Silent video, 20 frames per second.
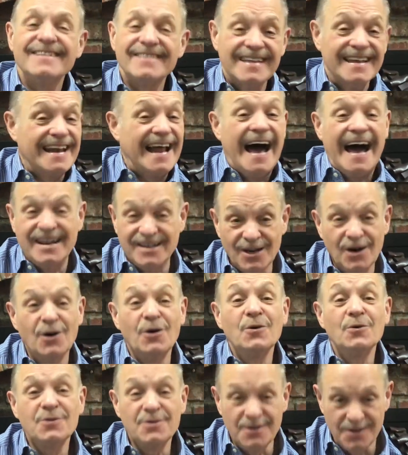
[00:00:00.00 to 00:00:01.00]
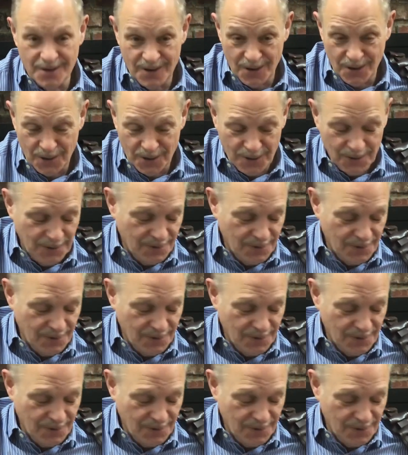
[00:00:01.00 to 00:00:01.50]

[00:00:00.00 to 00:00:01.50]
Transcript: that I don't know.